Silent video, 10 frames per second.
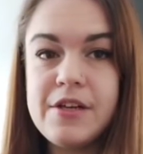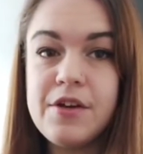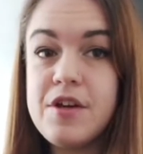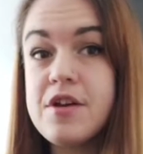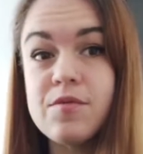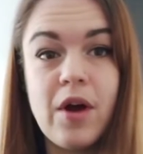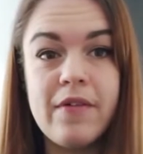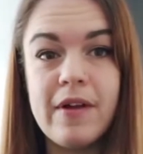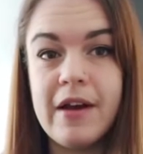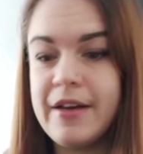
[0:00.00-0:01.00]
You can use
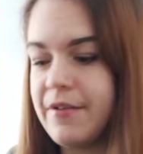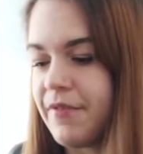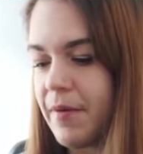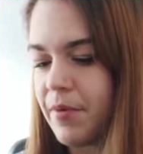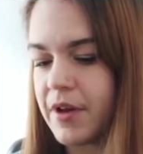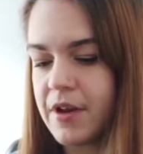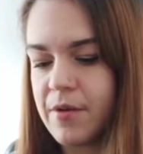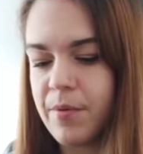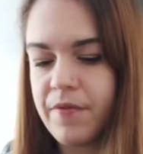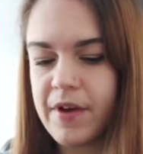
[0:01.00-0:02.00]
whatever lining fabric
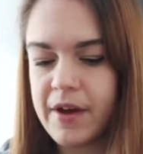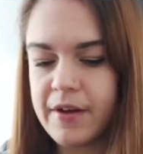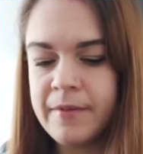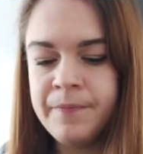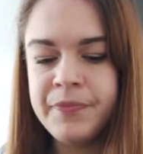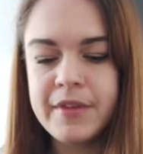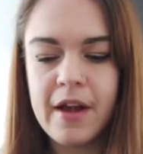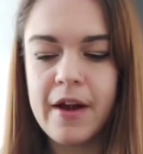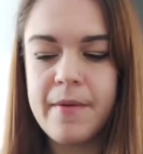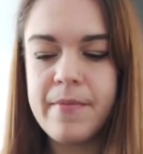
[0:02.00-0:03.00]
you prefer,
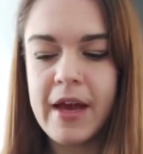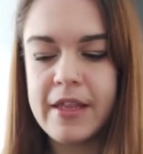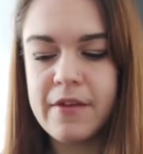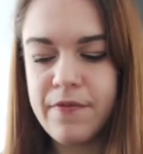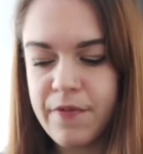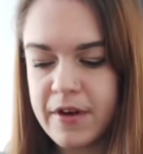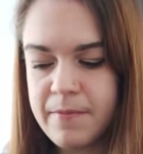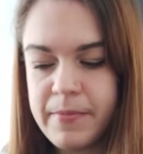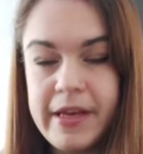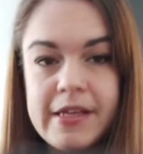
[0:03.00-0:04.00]
and the
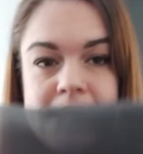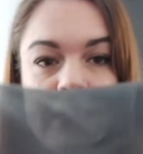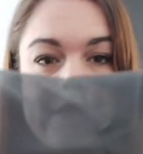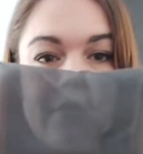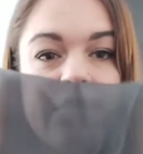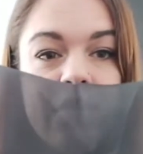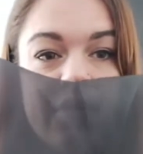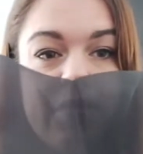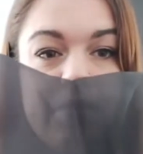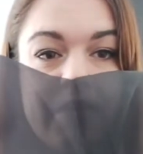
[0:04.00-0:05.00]
front piece has
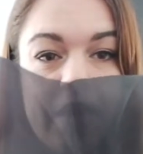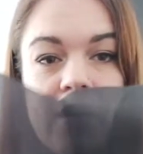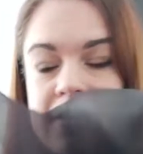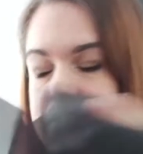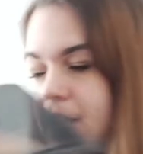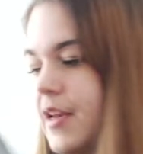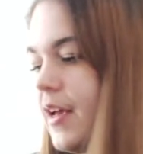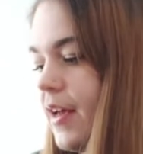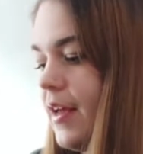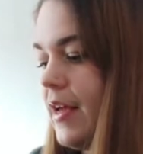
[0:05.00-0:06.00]
2 darts in
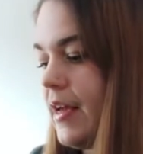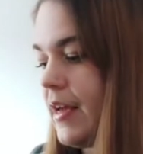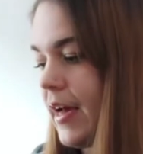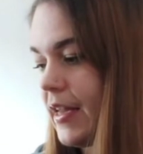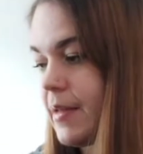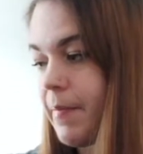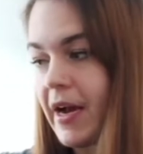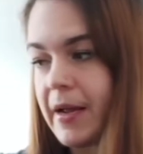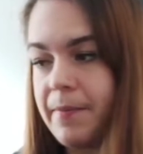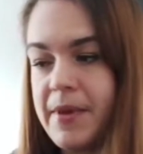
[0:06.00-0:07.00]
it and the
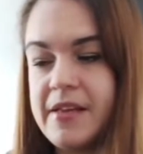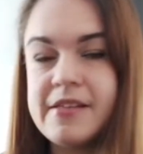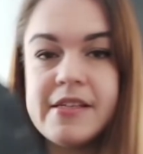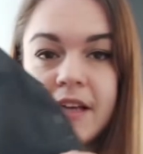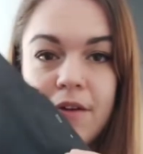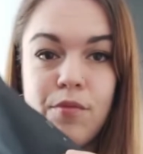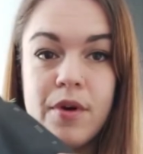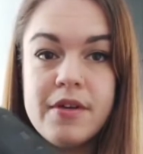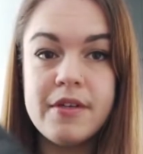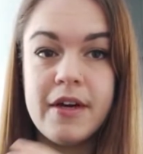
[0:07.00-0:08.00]
back pieces have
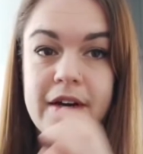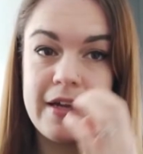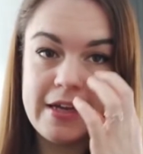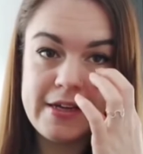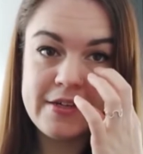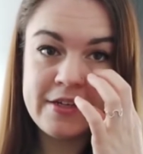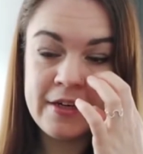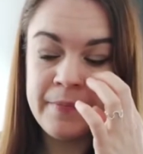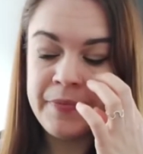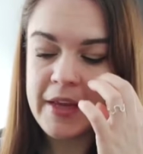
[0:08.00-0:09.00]
1 dart each.
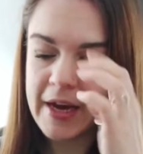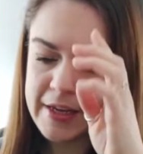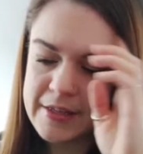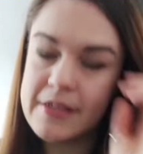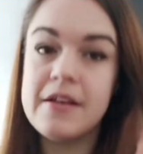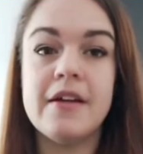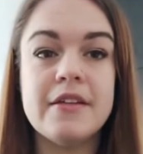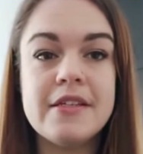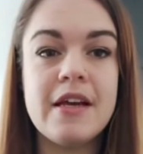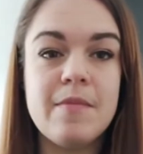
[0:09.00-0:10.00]
And these aren't
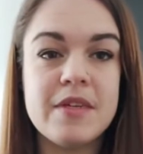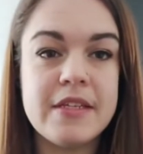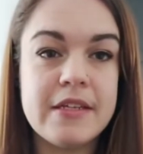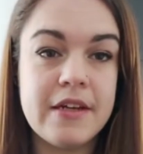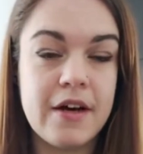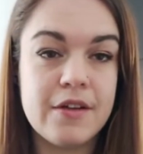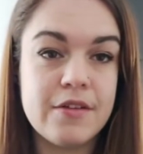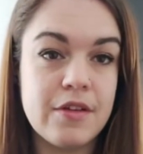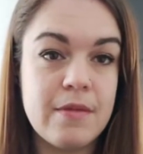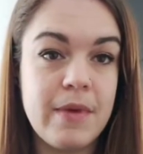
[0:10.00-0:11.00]
the same as the
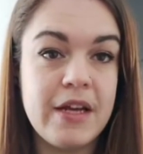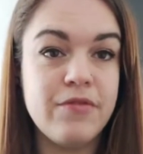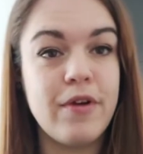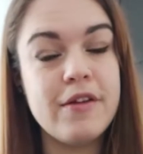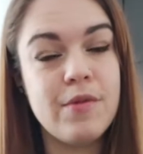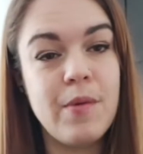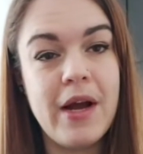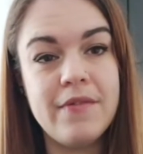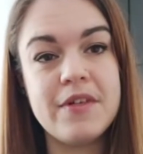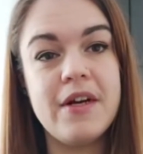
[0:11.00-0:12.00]
darts on the main dress where we
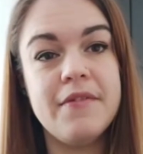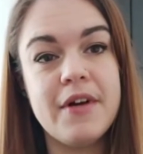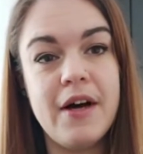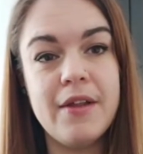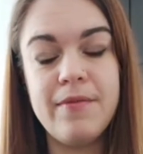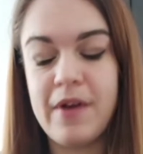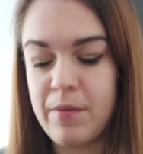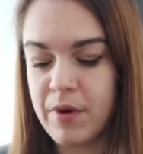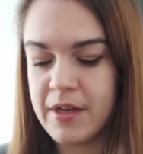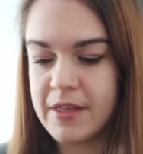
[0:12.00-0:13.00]
have to kind of cut the
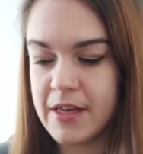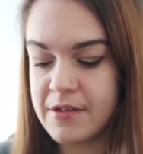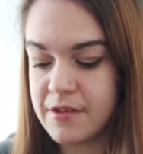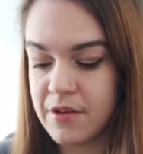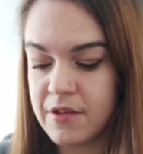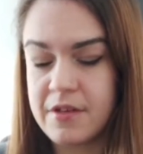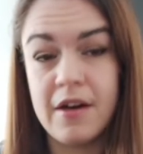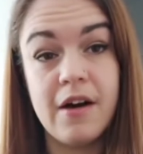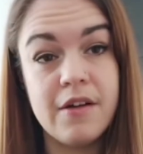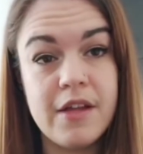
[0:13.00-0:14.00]
fabric and then sew the
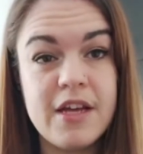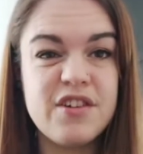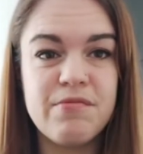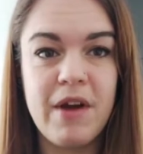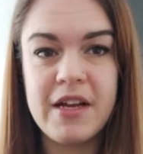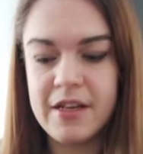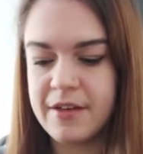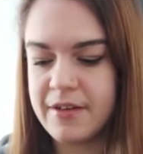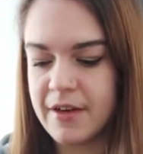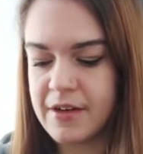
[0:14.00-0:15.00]
dart. They're just
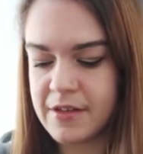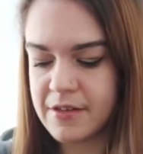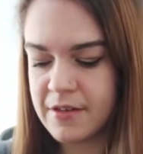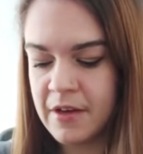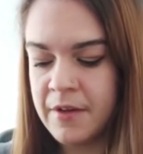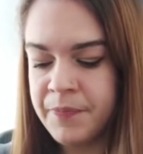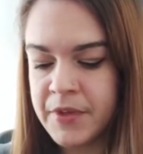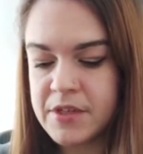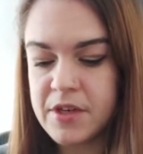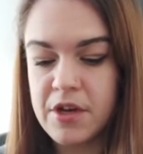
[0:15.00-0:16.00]
regular darts.
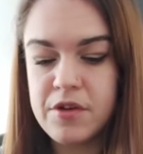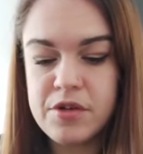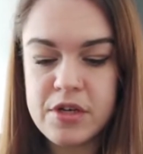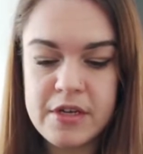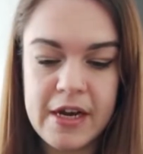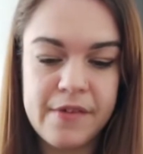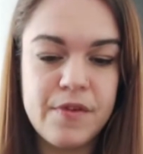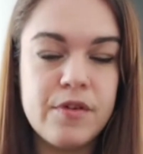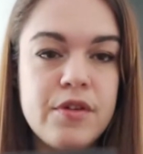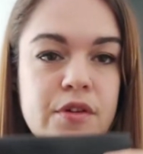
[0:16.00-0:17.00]
So you should
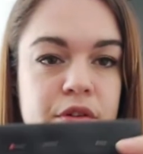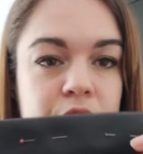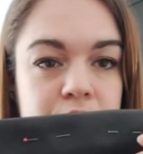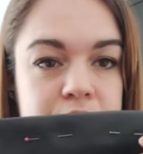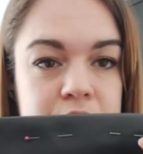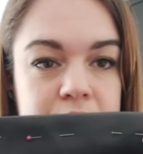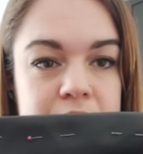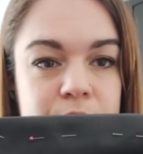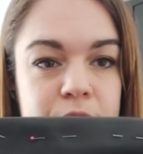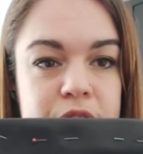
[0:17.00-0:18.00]
have your 2
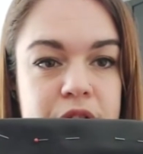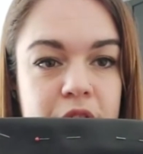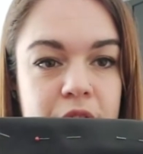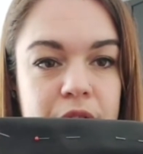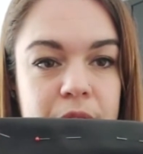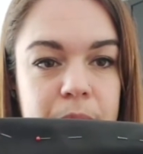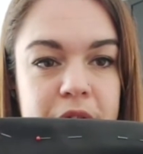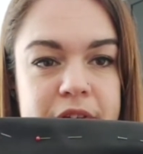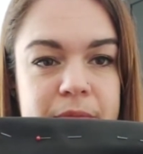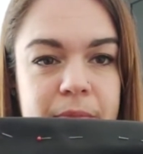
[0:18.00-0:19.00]
notches which note the
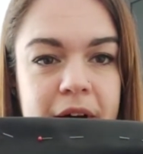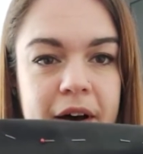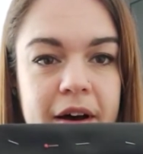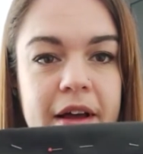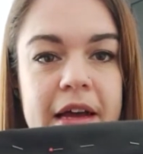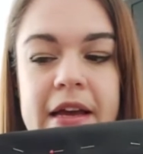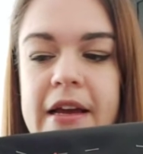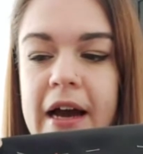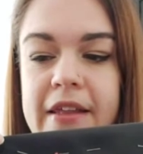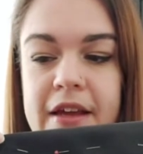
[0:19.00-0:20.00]
bottom part,
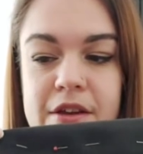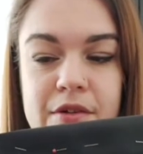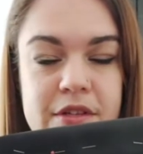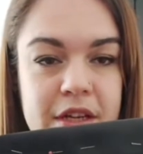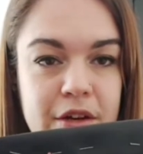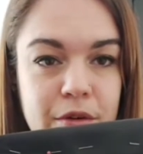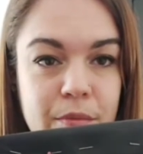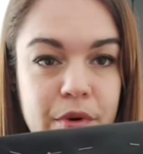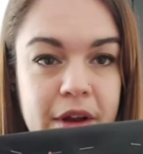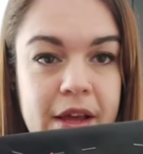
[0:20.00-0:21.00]
and then your single
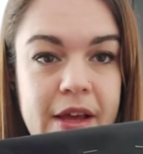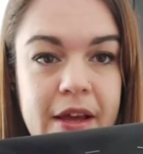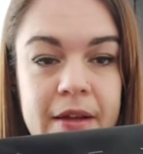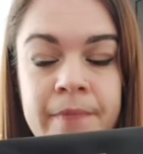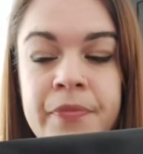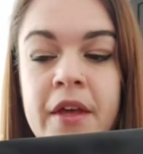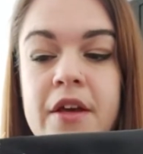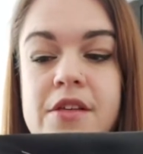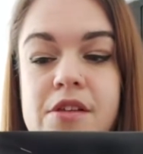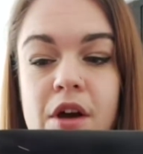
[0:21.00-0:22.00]
point here.
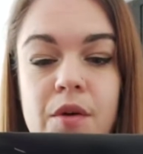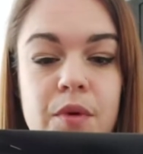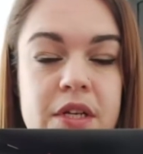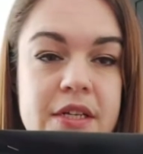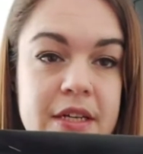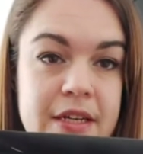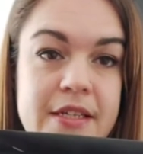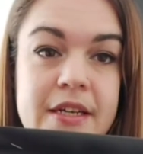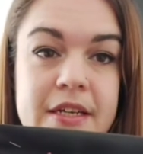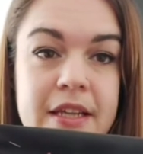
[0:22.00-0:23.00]
So we're just going to
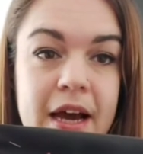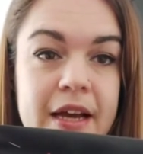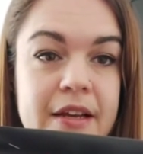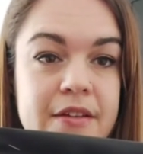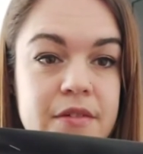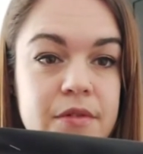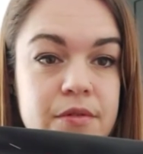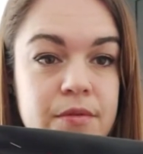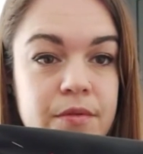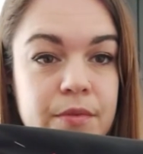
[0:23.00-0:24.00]
stitch that in as
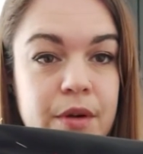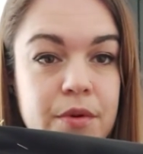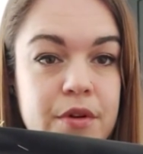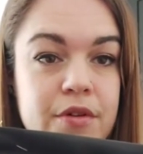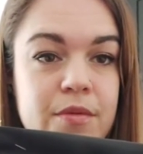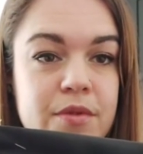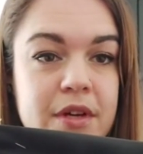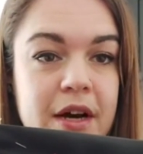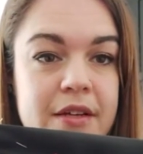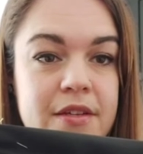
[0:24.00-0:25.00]
we would a normal
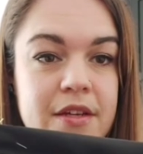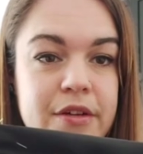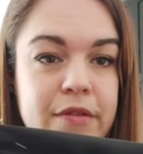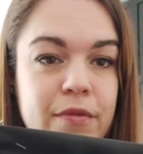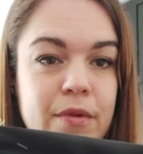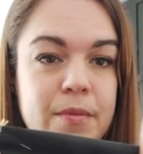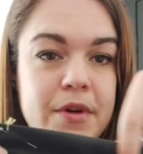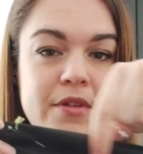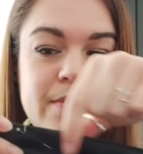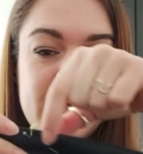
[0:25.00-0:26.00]
dart, stitching from the
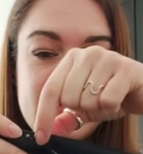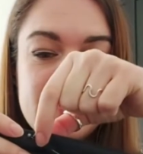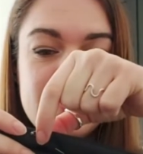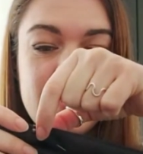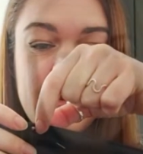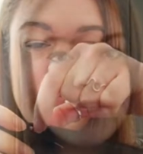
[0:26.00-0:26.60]
bottom here to the top.